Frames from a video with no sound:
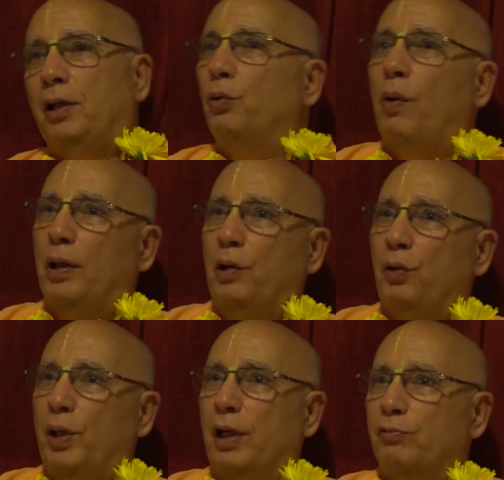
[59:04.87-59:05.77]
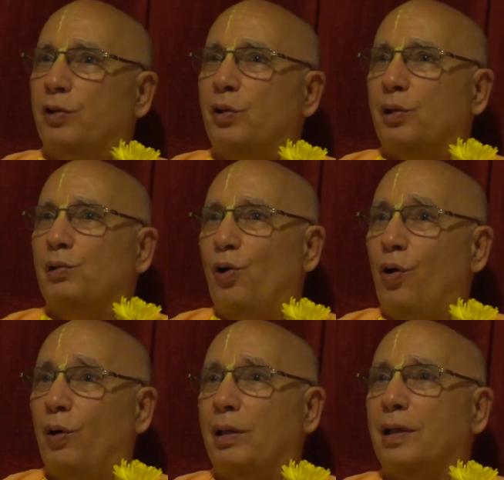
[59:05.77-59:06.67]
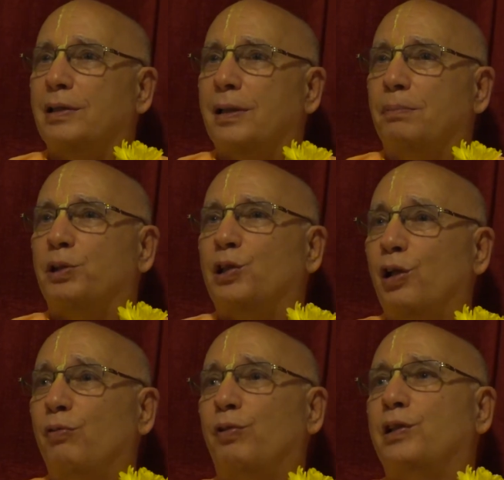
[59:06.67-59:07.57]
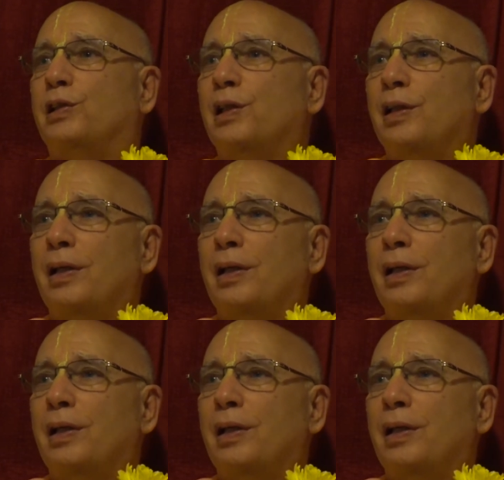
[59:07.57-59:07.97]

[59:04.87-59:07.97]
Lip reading: you give to the Lord some service